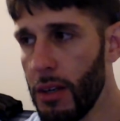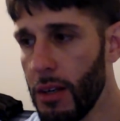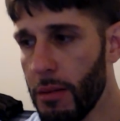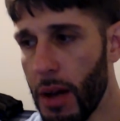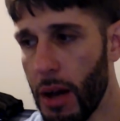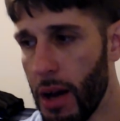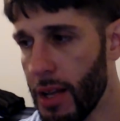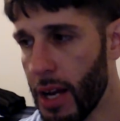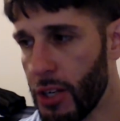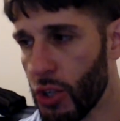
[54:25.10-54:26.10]
I
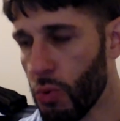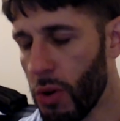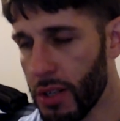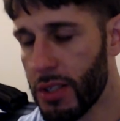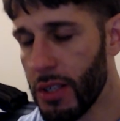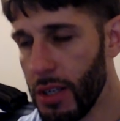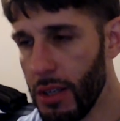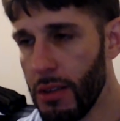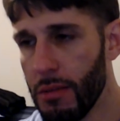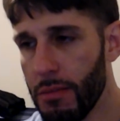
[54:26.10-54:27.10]
just want to see
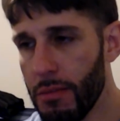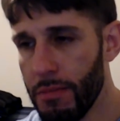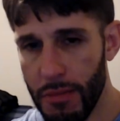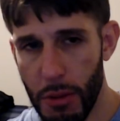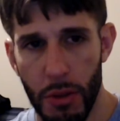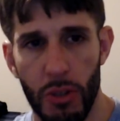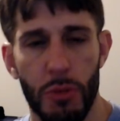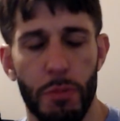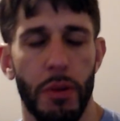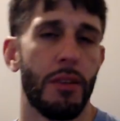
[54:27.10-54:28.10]
the Bills
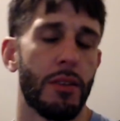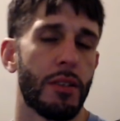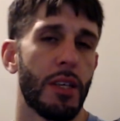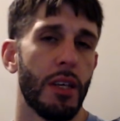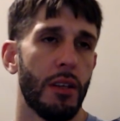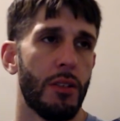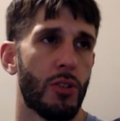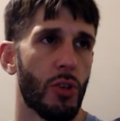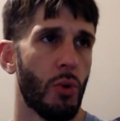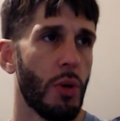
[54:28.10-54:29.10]
play this kid so
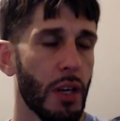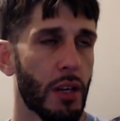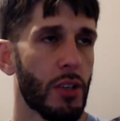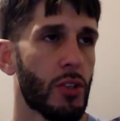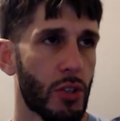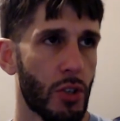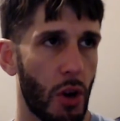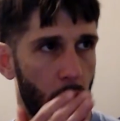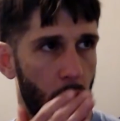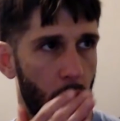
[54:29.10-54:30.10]
we can start
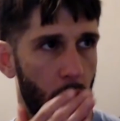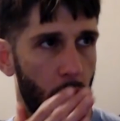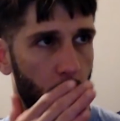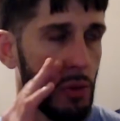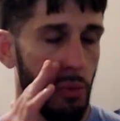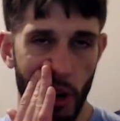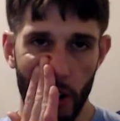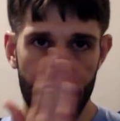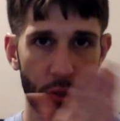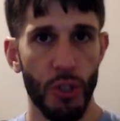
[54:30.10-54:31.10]
watching what our
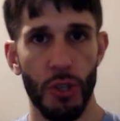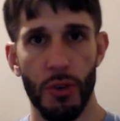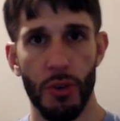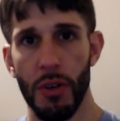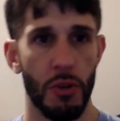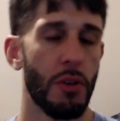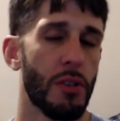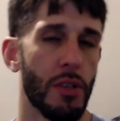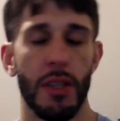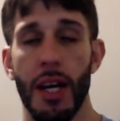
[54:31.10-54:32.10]
future is or isn't.
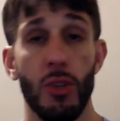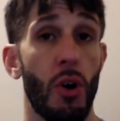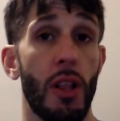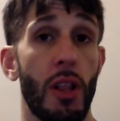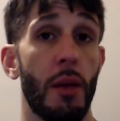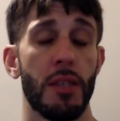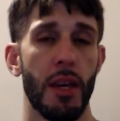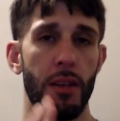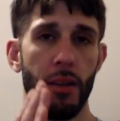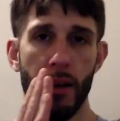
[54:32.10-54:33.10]
That's all I'm saying.
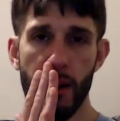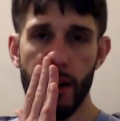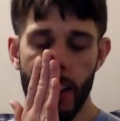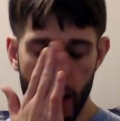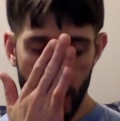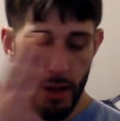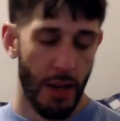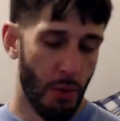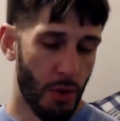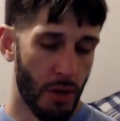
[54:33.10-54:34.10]
I
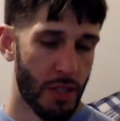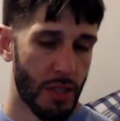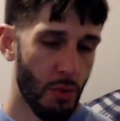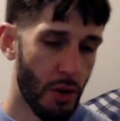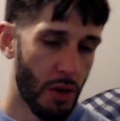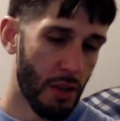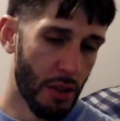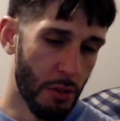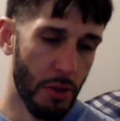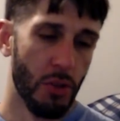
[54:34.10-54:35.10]
want to see what the
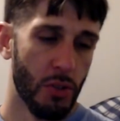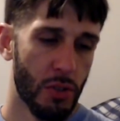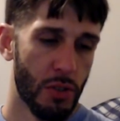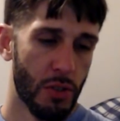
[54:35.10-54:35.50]
Bills'